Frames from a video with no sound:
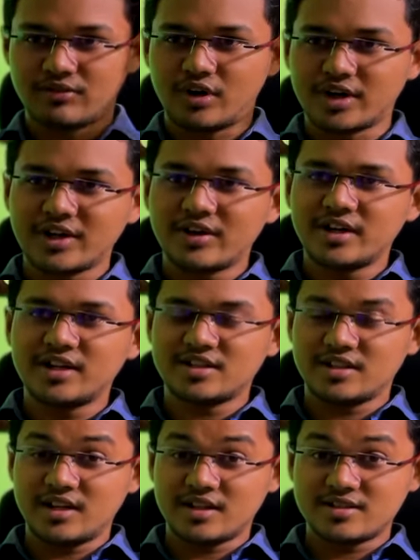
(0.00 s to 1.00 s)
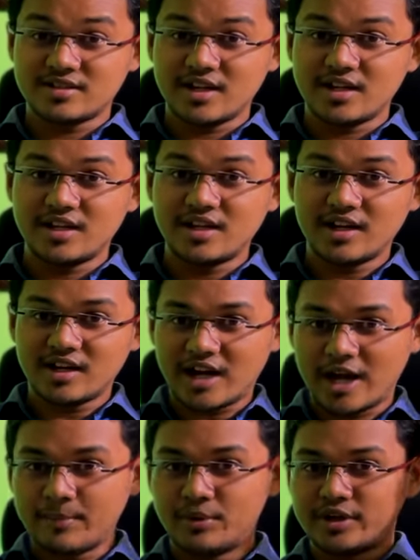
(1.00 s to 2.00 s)
whatever it is in here
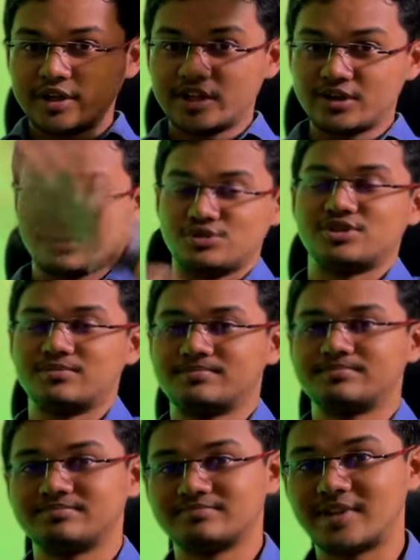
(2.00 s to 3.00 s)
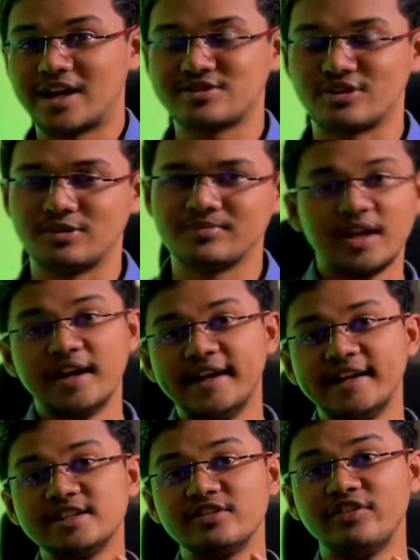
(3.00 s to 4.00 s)
i put it in notion that's all
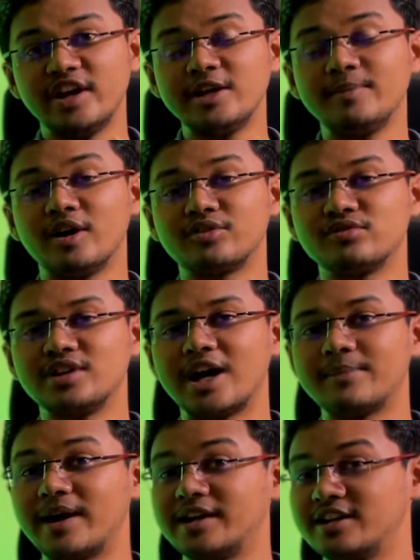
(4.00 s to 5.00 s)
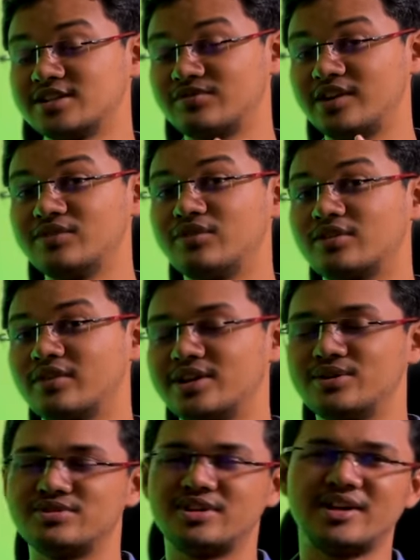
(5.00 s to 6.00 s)
it is a very powerful app and it is free for one
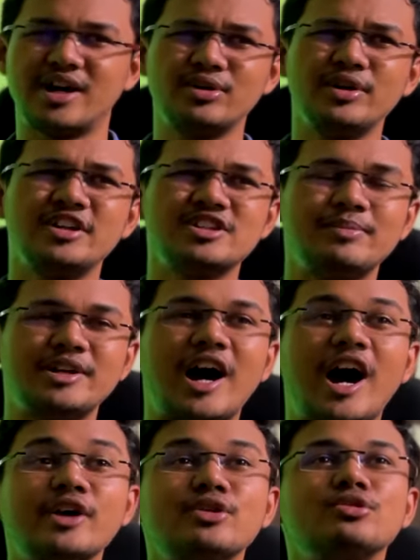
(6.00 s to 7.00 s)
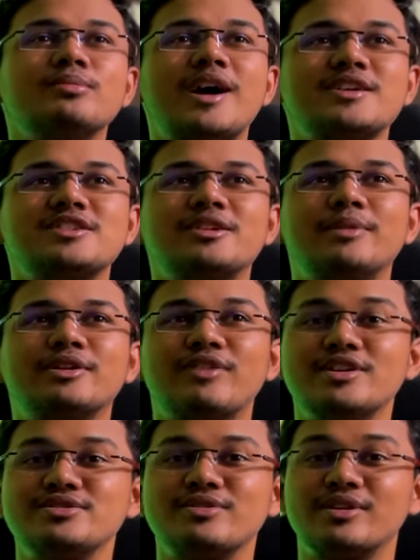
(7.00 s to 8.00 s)
user i know it is a bit hard to master but
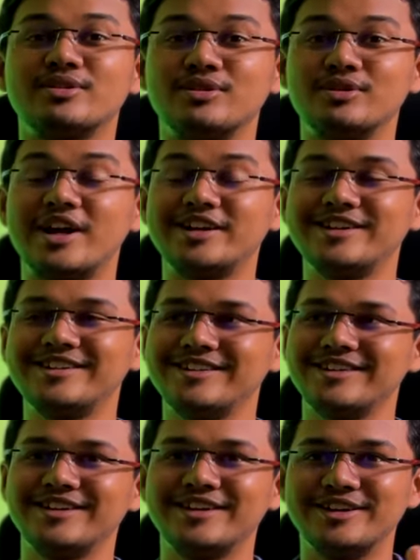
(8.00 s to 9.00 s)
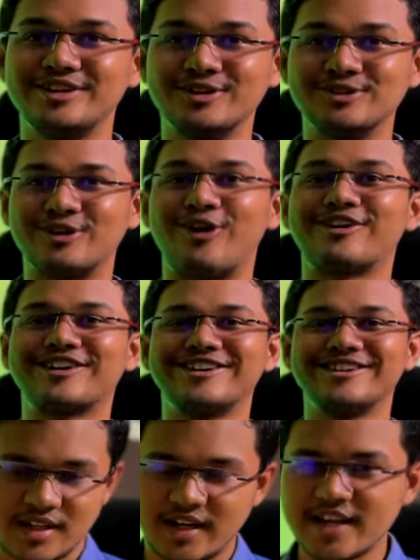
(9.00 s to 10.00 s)
once you are good at it you'll rock
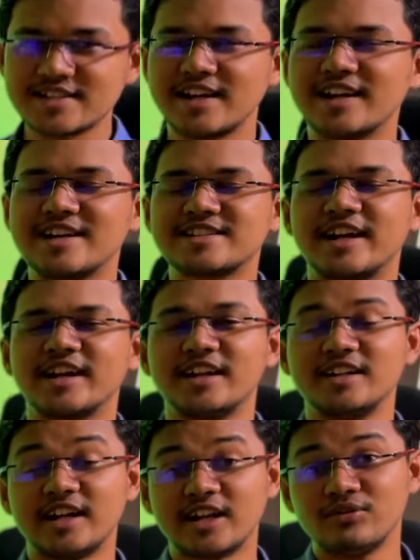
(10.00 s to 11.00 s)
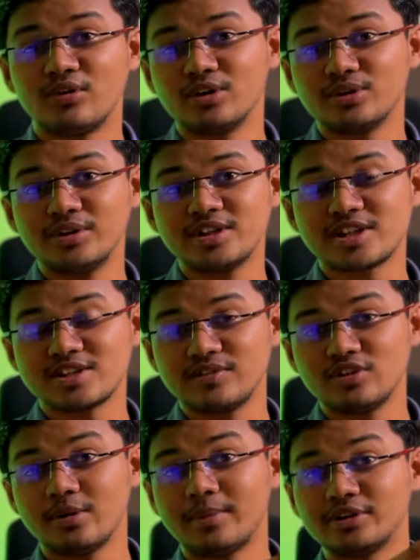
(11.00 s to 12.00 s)
next and last category that i want to discuss with
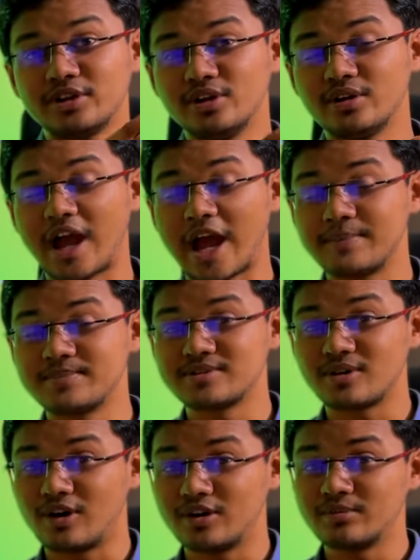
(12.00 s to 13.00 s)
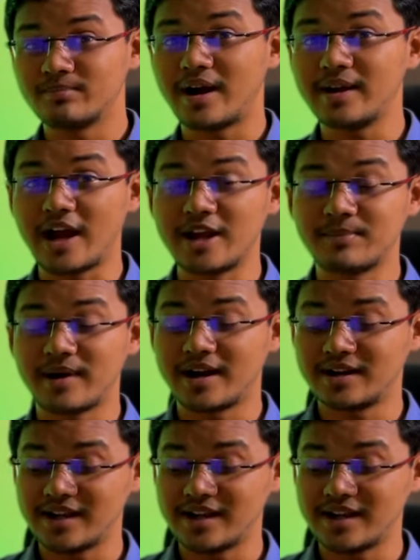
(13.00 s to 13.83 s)
you about the apps on my ipad